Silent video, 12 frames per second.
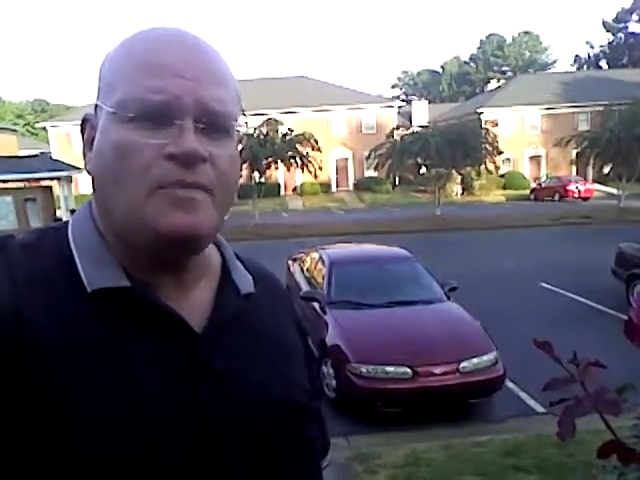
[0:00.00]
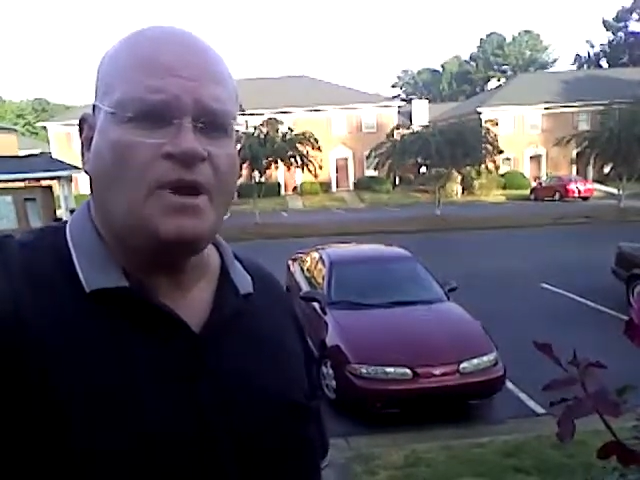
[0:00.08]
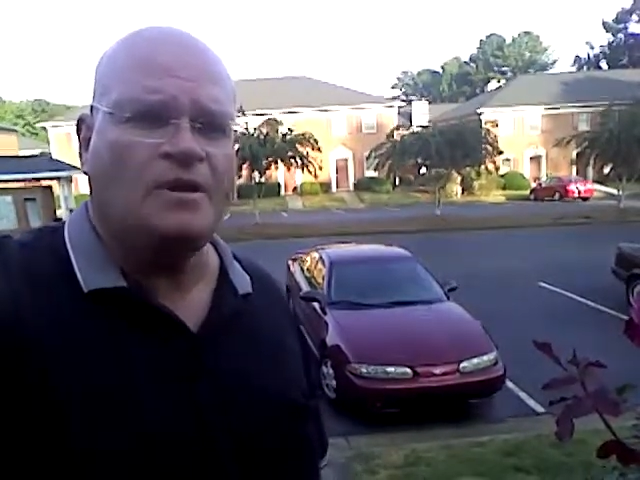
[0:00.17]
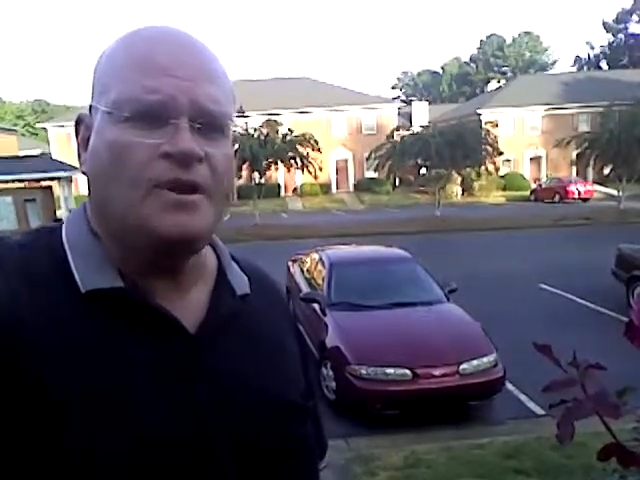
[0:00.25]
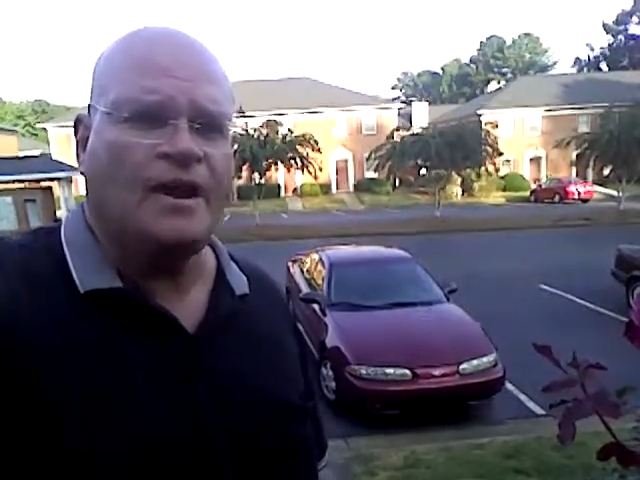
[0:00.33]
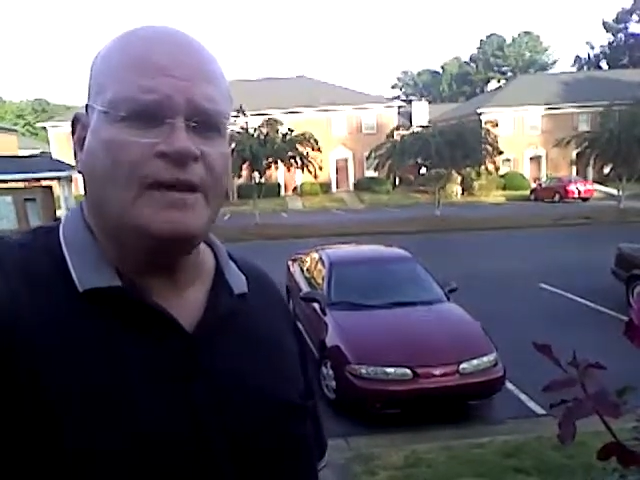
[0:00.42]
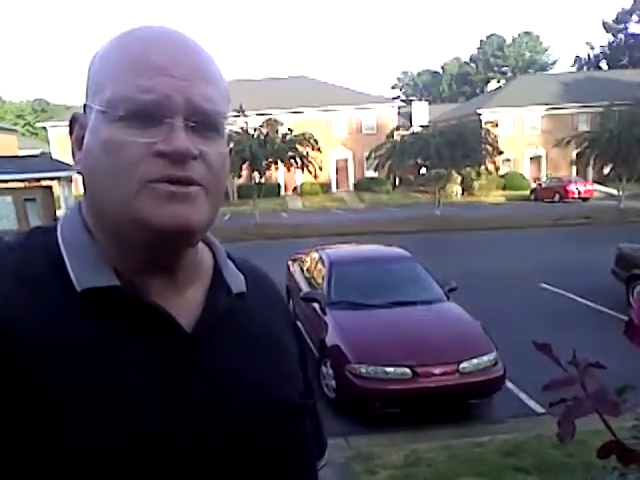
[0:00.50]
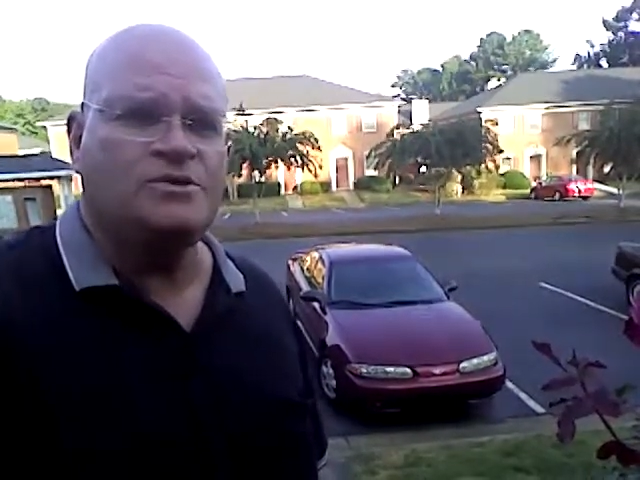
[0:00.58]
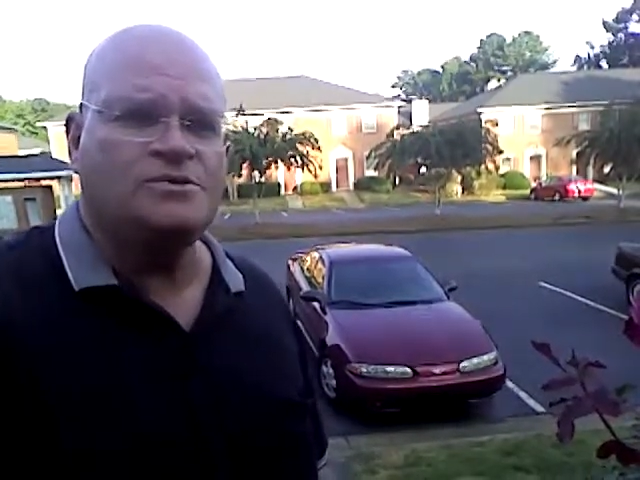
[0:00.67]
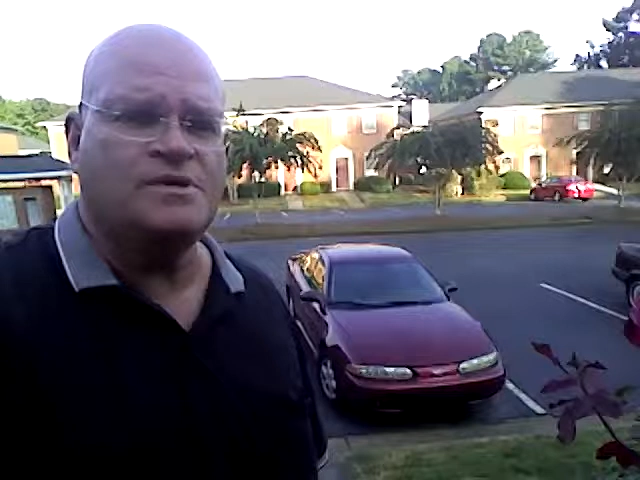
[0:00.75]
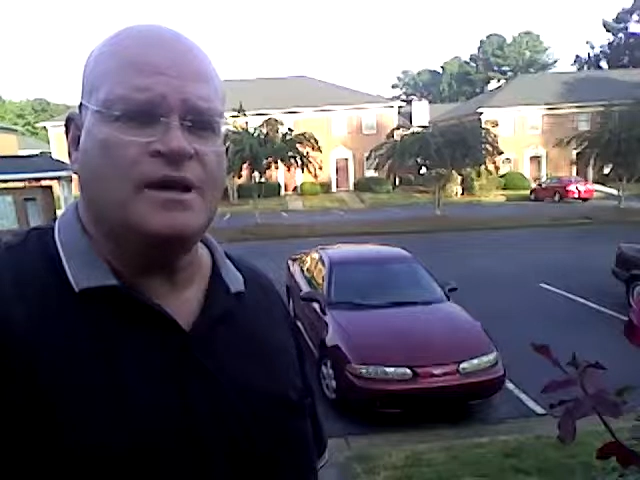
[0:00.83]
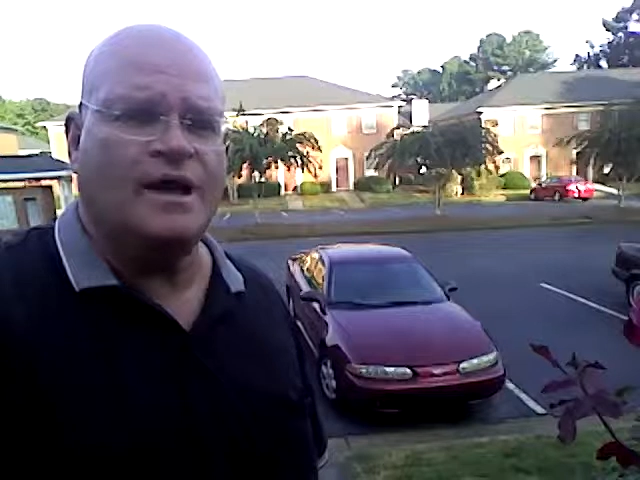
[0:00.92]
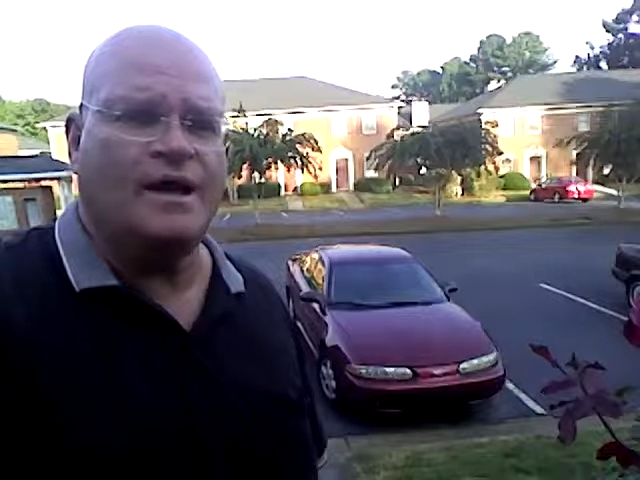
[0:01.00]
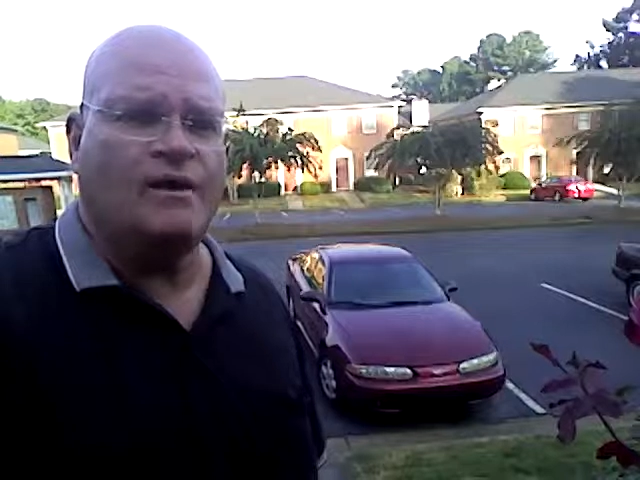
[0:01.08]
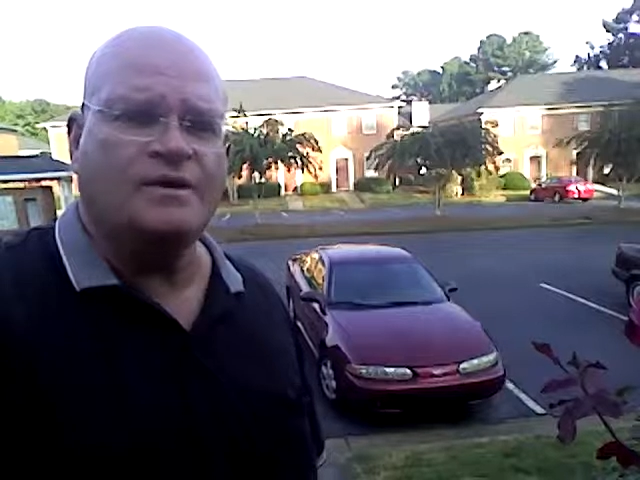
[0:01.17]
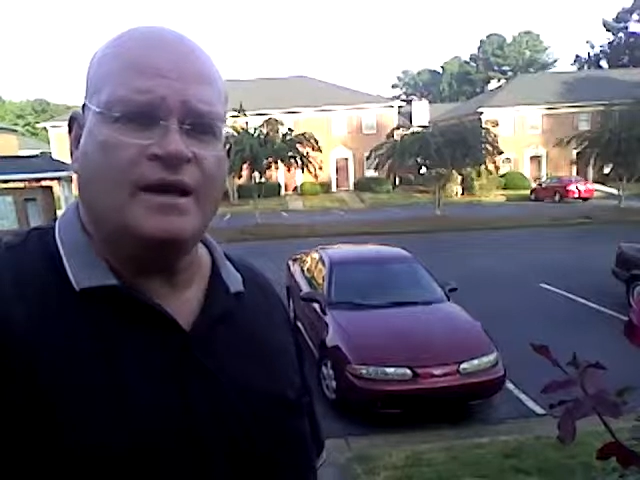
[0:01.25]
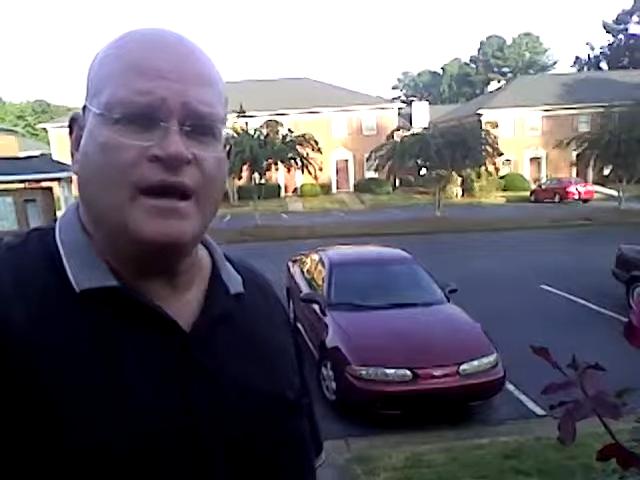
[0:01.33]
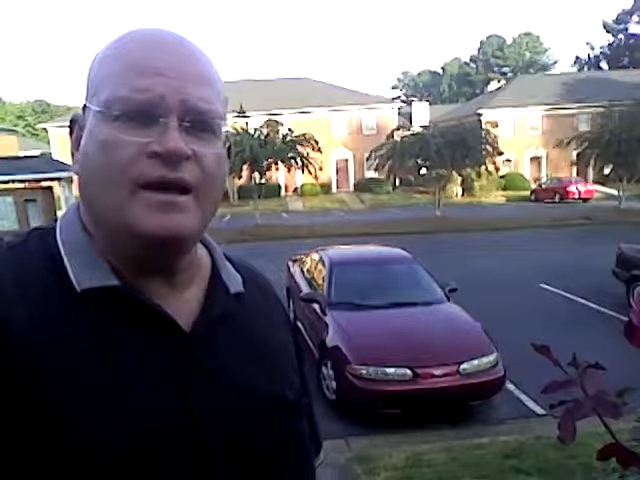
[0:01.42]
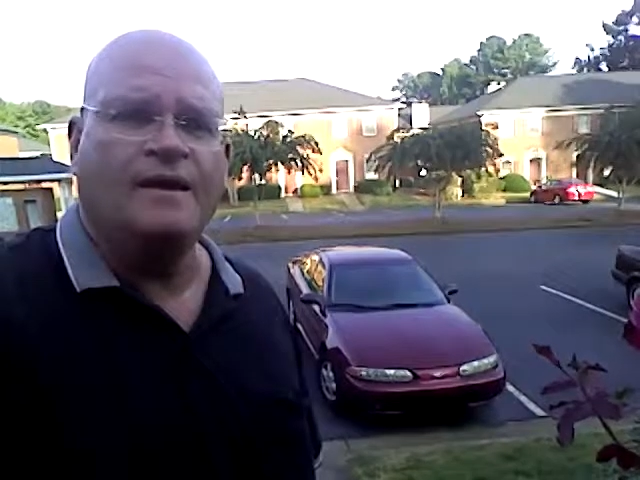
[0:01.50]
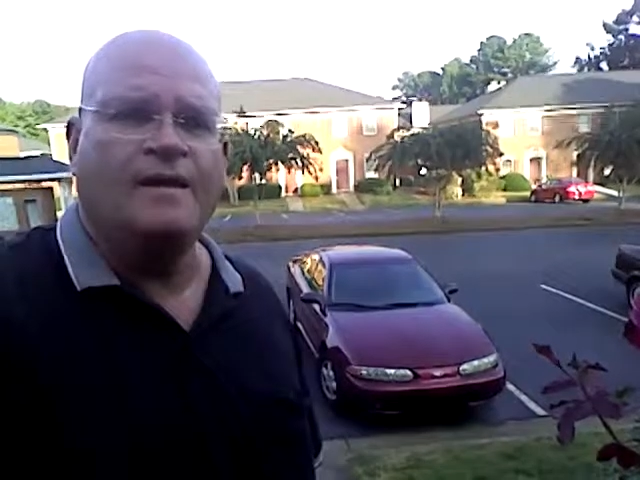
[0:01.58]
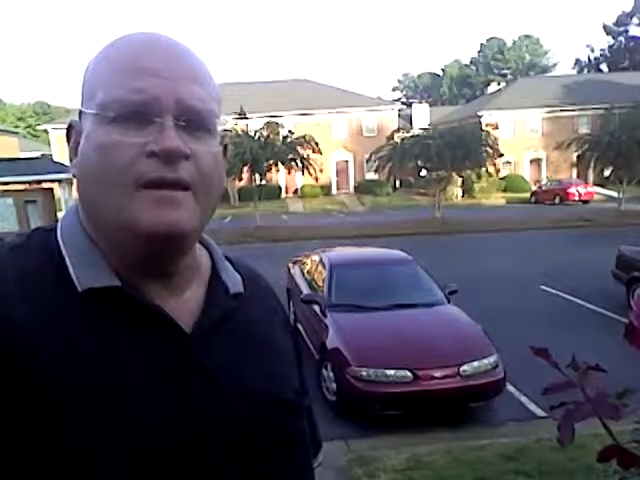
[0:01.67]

that you say, okay,